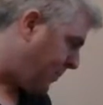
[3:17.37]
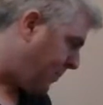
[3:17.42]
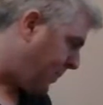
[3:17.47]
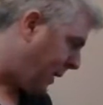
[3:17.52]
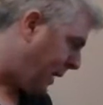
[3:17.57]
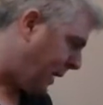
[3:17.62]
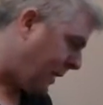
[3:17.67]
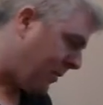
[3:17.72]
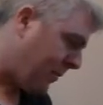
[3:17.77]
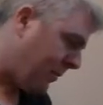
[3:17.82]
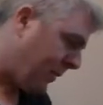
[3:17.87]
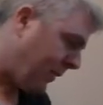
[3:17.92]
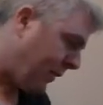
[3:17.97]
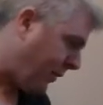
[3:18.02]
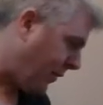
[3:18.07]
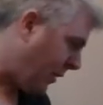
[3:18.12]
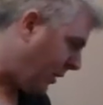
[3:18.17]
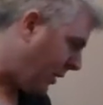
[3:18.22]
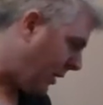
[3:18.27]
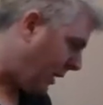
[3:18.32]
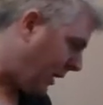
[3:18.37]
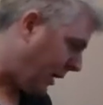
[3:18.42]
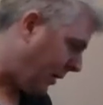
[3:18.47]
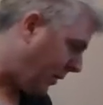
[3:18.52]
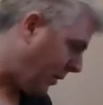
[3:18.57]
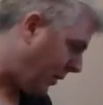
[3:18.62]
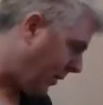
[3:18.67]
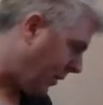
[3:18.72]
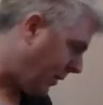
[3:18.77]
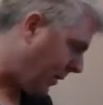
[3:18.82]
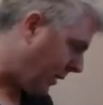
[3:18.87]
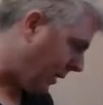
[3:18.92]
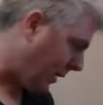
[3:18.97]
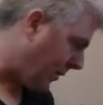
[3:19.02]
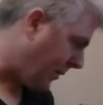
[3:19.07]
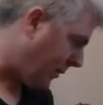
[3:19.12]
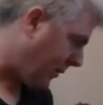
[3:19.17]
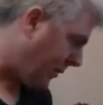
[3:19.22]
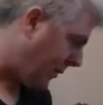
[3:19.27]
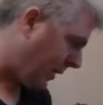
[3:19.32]
pound sterling
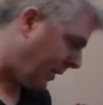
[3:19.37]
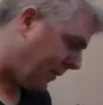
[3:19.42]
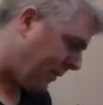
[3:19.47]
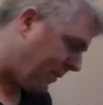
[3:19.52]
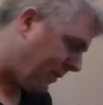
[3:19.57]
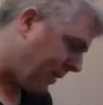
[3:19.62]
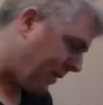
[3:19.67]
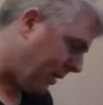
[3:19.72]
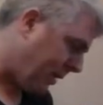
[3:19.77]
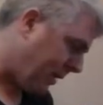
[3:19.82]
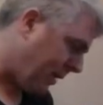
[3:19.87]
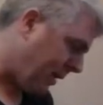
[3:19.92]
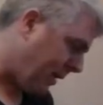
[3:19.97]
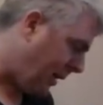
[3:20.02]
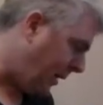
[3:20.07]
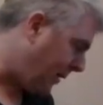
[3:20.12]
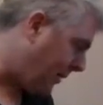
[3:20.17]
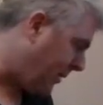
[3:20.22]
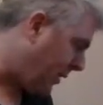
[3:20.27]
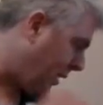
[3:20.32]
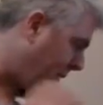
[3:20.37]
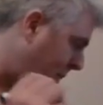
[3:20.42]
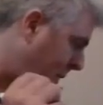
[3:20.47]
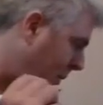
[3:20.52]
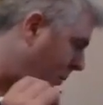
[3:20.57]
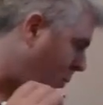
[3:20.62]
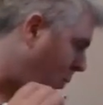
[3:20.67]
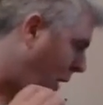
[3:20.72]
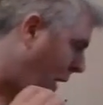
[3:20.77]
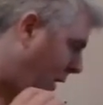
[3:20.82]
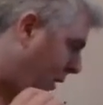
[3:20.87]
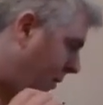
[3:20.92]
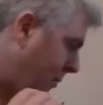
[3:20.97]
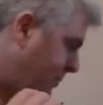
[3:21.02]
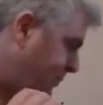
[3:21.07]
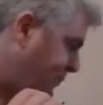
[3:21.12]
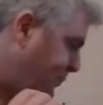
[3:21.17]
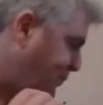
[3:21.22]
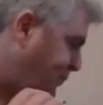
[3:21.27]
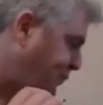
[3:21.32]
is going to be 1,
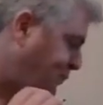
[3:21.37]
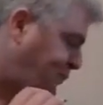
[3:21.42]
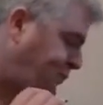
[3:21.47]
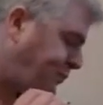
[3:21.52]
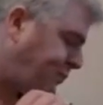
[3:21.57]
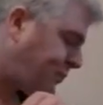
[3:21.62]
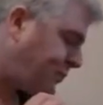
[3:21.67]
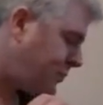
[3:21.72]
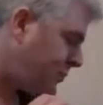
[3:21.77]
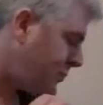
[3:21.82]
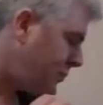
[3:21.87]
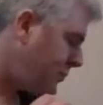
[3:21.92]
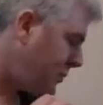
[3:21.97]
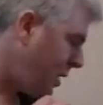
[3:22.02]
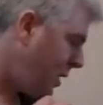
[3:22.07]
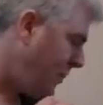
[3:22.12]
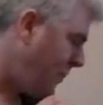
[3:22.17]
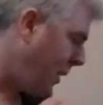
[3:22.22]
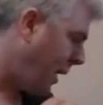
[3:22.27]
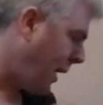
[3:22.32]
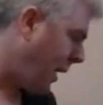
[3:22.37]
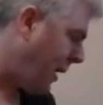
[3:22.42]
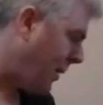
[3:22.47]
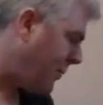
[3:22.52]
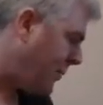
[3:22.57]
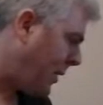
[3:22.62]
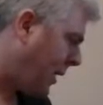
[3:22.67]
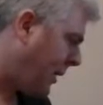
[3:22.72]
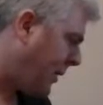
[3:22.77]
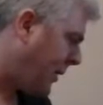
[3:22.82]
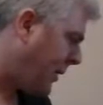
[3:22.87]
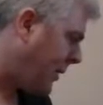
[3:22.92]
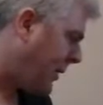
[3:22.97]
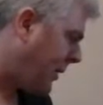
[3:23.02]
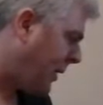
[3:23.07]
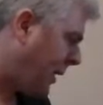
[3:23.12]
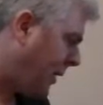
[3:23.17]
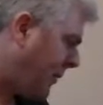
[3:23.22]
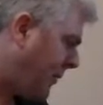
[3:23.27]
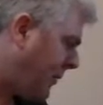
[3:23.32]
and I'm going to
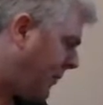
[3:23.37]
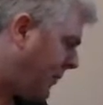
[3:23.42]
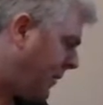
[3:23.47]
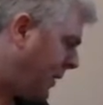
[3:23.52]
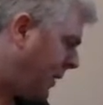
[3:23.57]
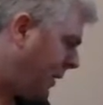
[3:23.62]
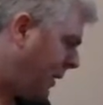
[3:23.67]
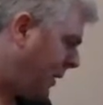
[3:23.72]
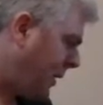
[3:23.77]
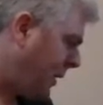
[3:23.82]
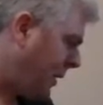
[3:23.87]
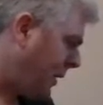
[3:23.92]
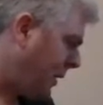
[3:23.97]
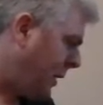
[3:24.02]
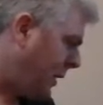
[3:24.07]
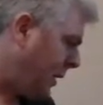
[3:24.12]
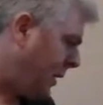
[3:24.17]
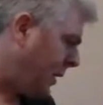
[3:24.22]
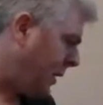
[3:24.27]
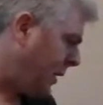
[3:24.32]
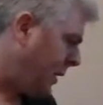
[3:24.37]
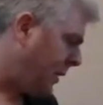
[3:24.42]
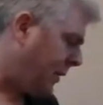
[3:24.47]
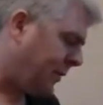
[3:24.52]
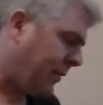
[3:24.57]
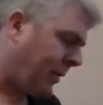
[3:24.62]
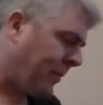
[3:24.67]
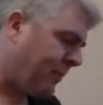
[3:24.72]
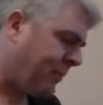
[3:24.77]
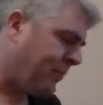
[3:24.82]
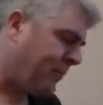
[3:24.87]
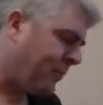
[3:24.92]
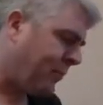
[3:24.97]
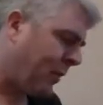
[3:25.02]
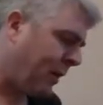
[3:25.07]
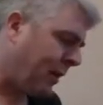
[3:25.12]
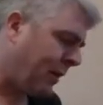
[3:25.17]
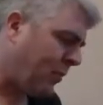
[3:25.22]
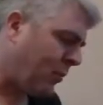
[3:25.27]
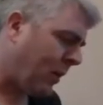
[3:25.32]
have. So I'm
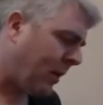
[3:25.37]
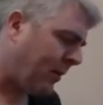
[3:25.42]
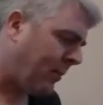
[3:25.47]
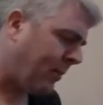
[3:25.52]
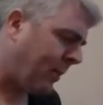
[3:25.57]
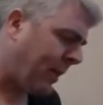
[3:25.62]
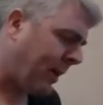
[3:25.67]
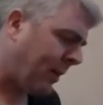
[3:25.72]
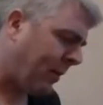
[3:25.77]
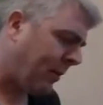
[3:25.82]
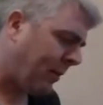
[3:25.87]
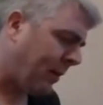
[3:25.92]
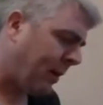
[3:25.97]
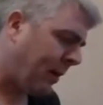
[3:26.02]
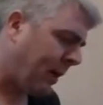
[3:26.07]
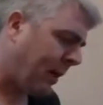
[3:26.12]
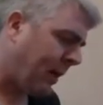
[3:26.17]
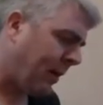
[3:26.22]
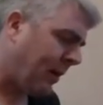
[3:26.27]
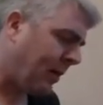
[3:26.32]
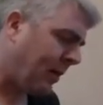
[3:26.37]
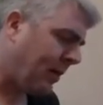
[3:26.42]
written £1 here,